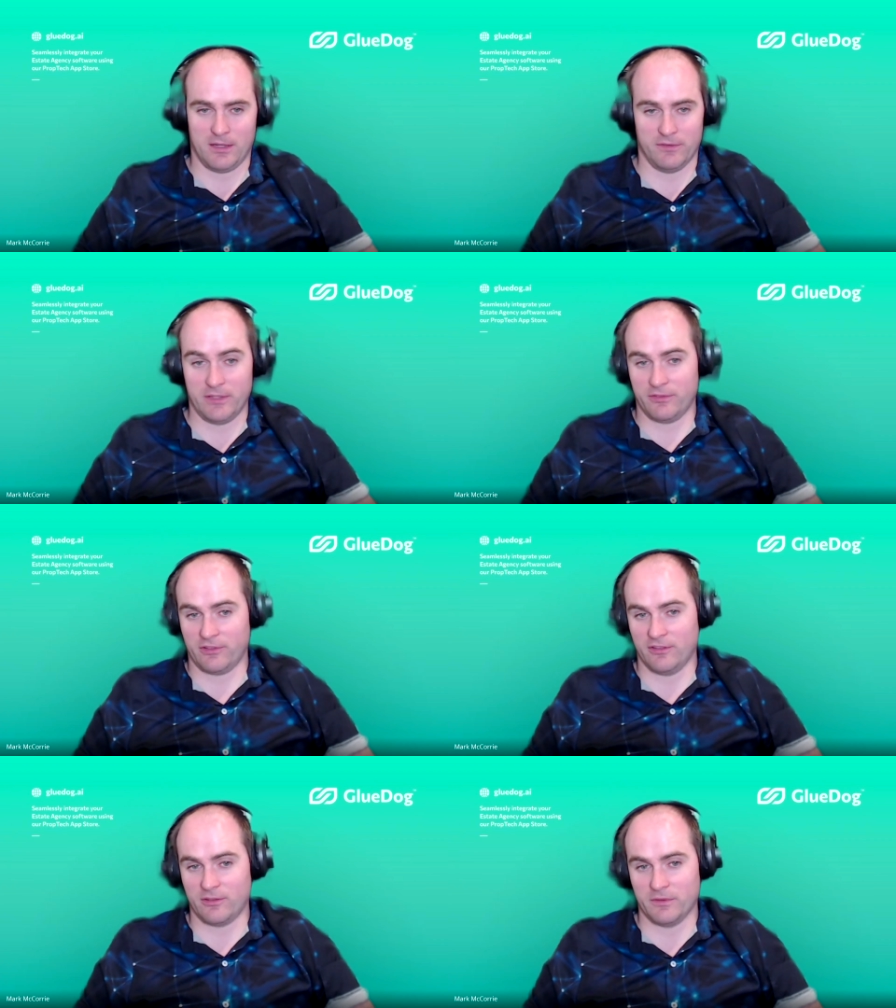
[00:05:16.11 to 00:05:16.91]
I've never
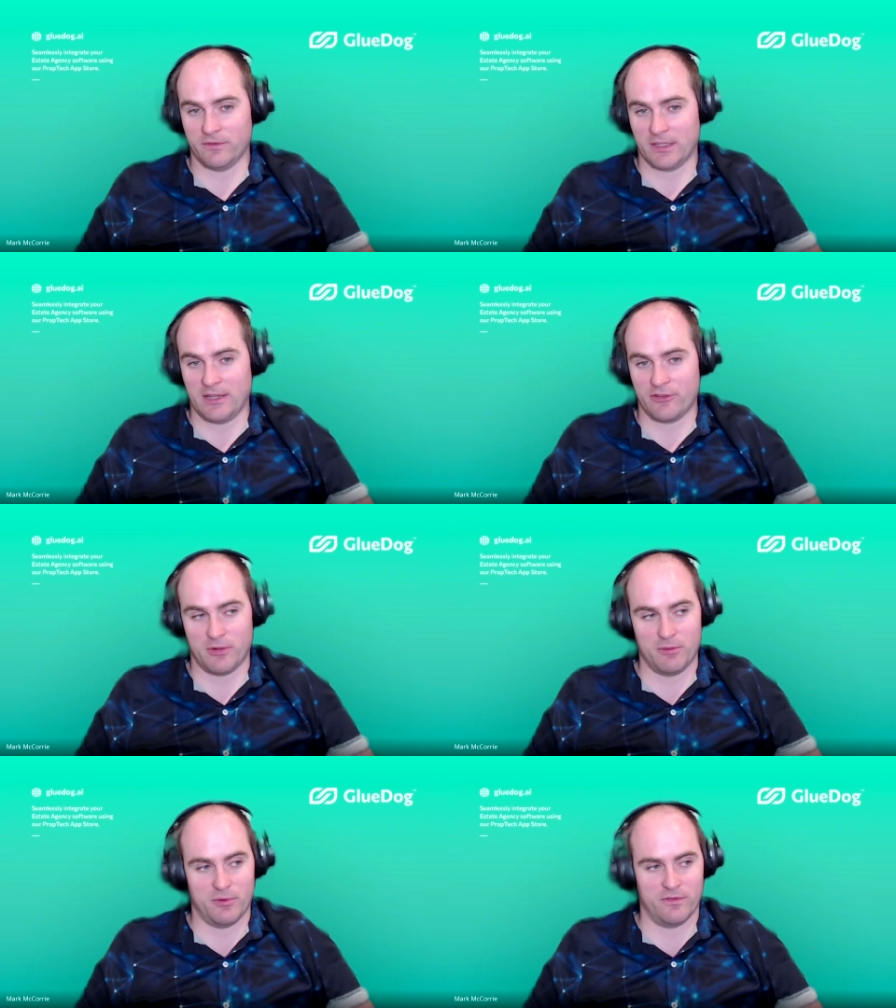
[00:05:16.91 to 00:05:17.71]
seen someone run a
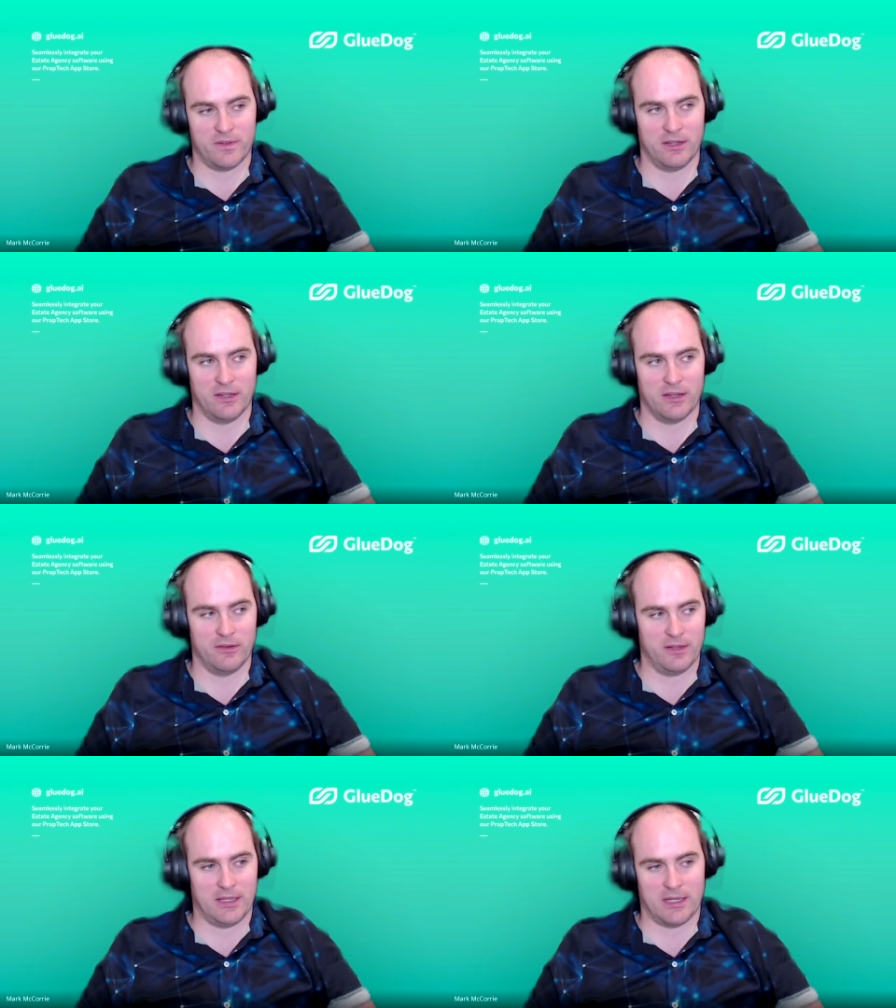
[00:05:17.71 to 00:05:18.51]
HMO
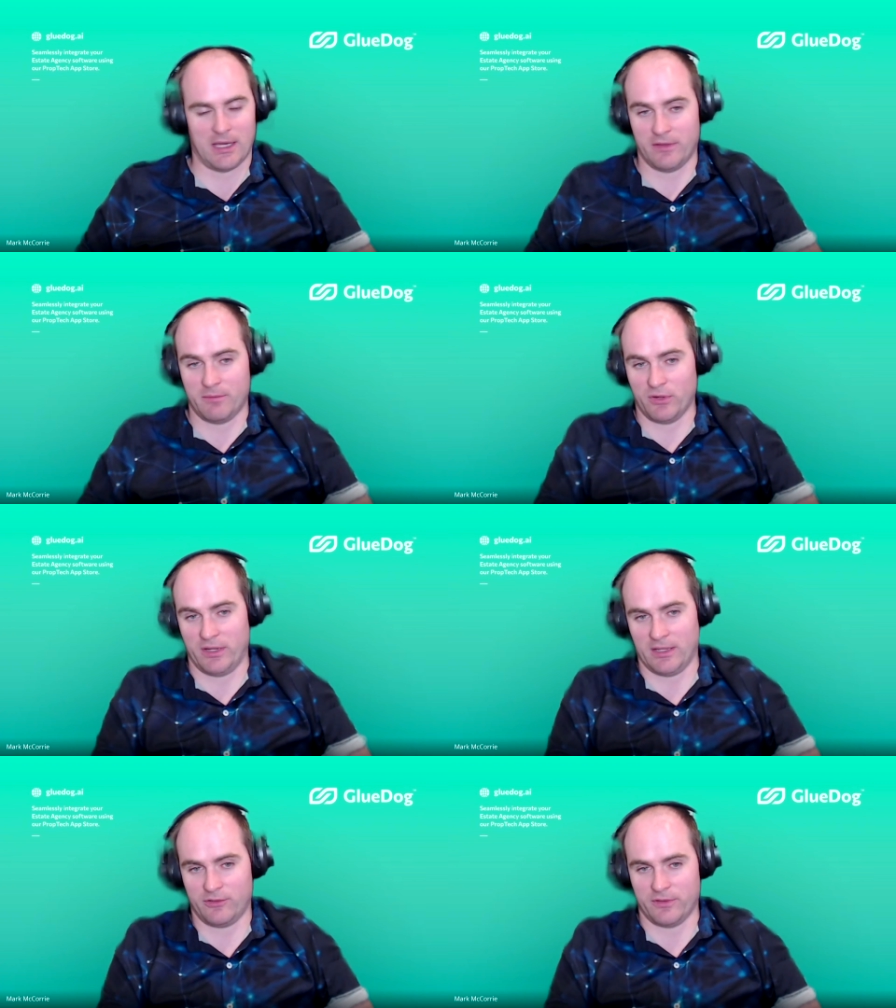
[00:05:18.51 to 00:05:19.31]
portfolio and have it
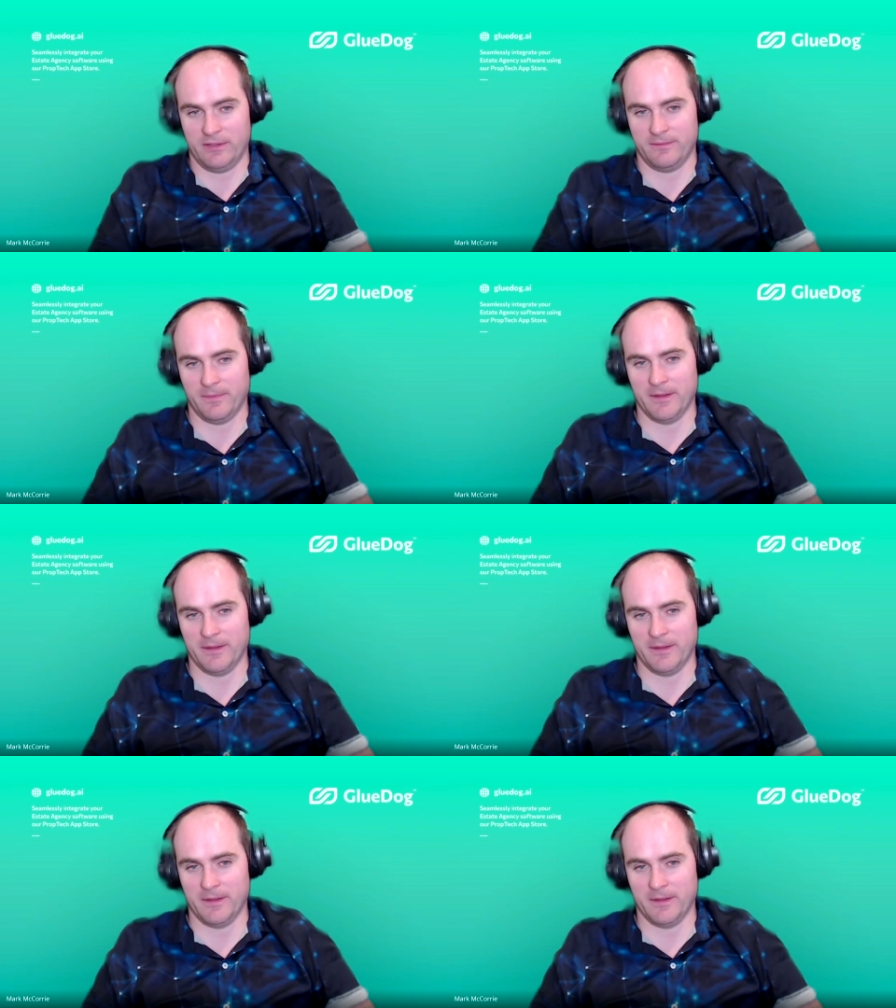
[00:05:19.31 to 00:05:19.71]
pretty hands-free.